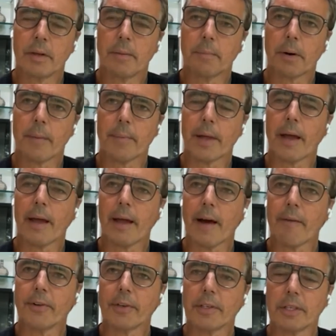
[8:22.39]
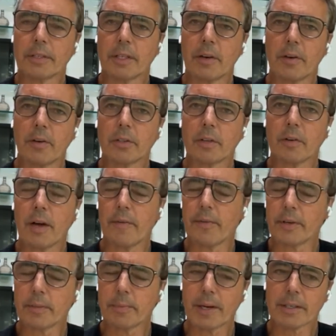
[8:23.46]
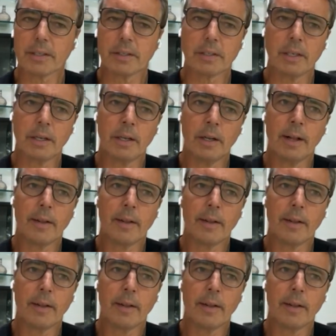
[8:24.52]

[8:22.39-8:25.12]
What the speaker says: probably a half a dozen years of life expectancy.